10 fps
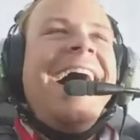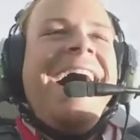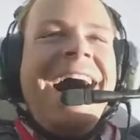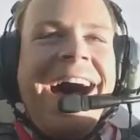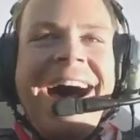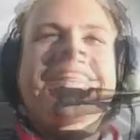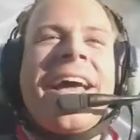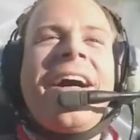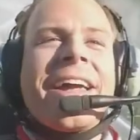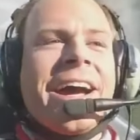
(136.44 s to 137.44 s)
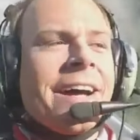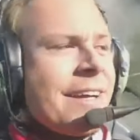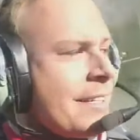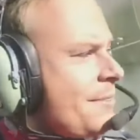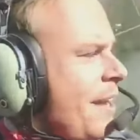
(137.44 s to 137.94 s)
I gotta tell you,
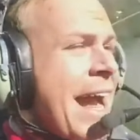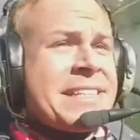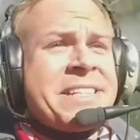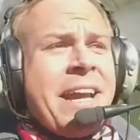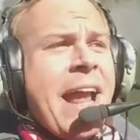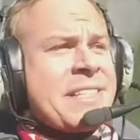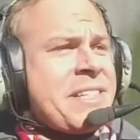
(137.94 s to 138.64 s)
it's